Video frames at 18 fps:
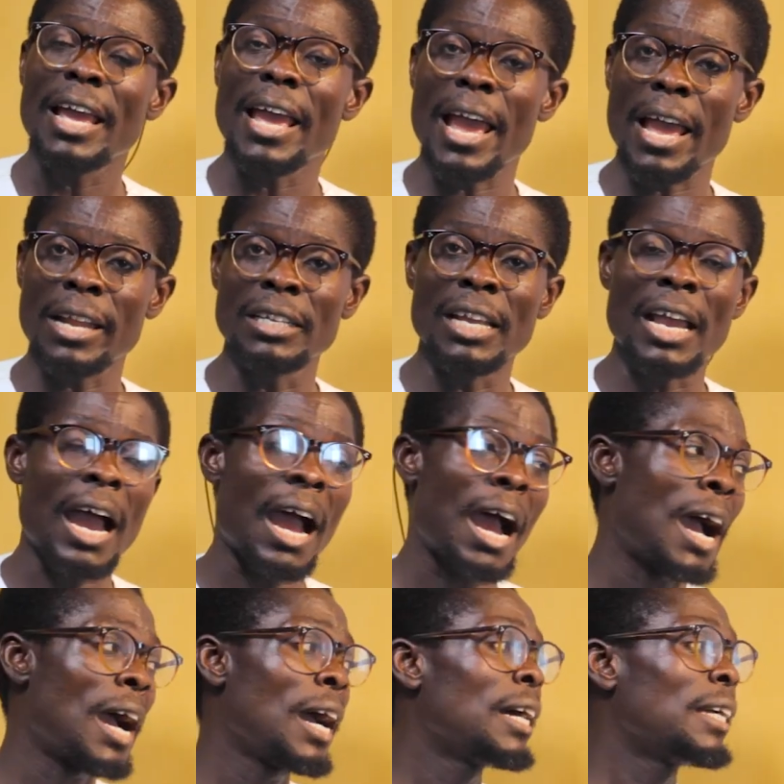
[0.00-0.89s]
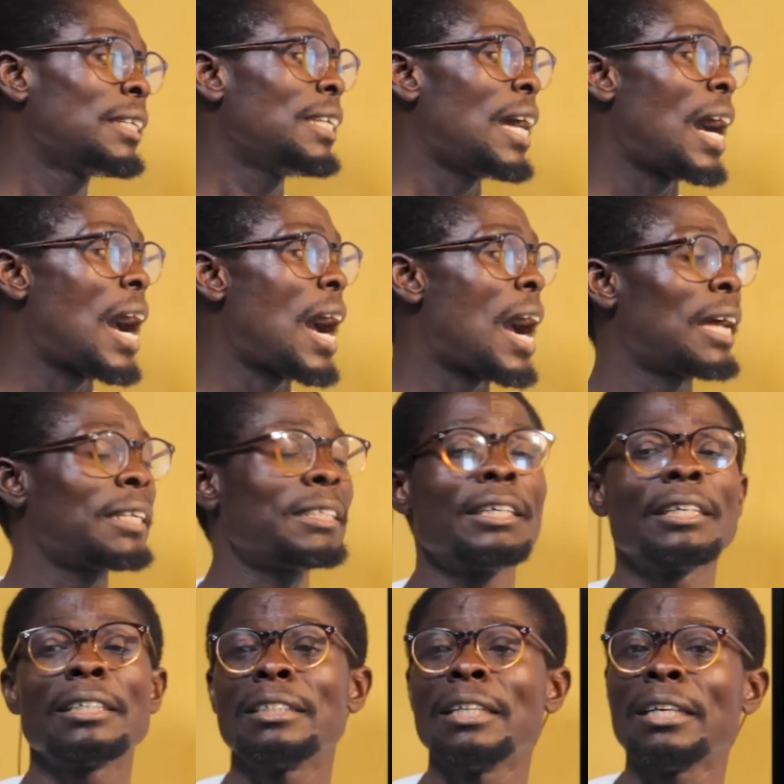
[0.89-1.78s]
earlier
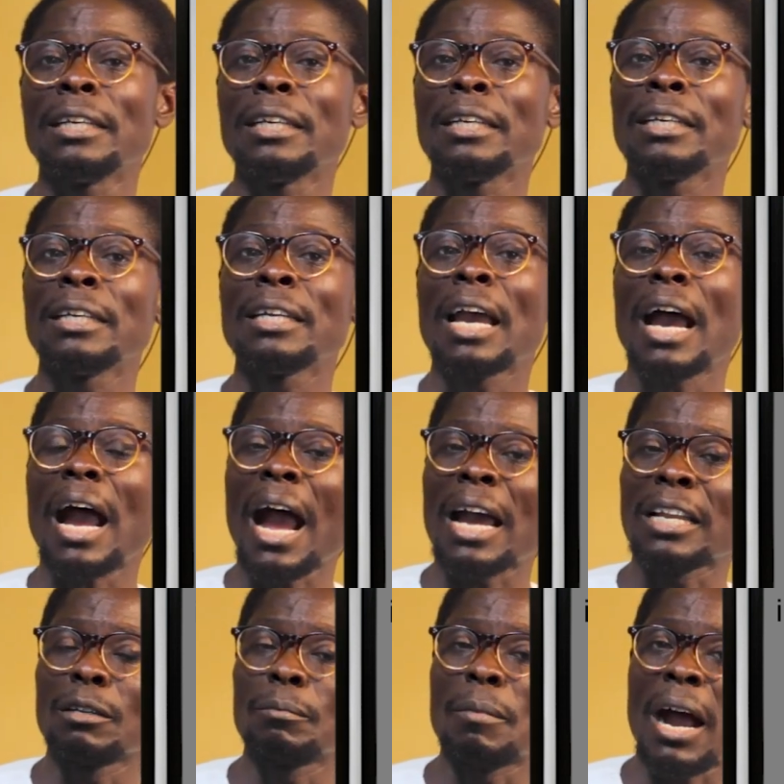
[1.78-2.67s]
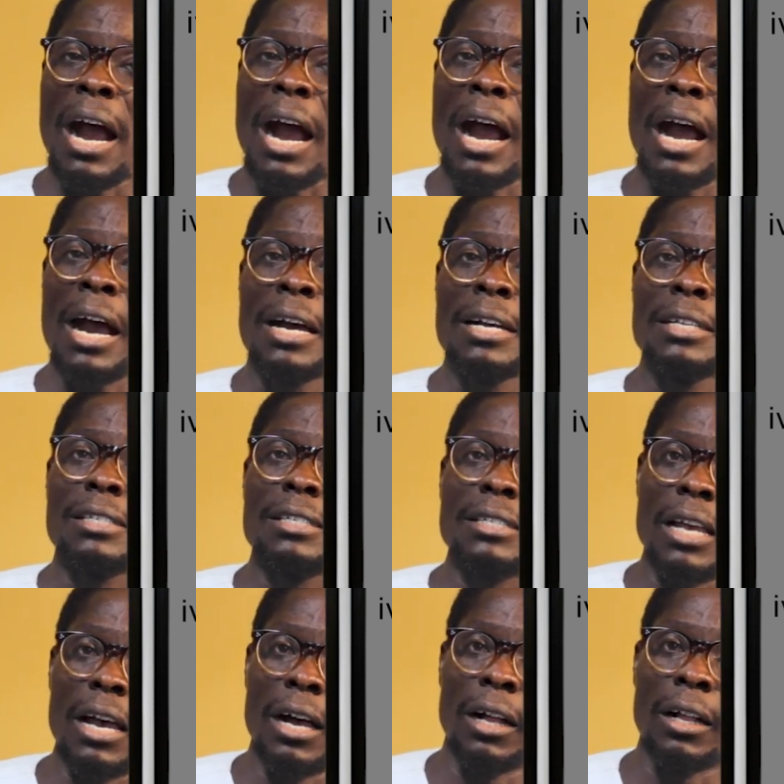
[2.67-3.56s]
than the animal
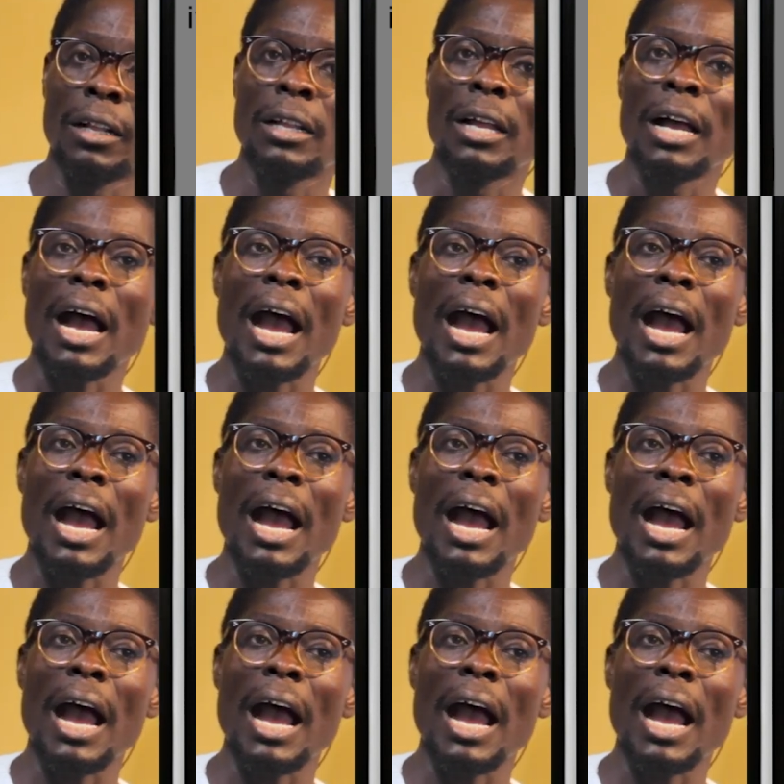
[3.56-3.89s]
cell.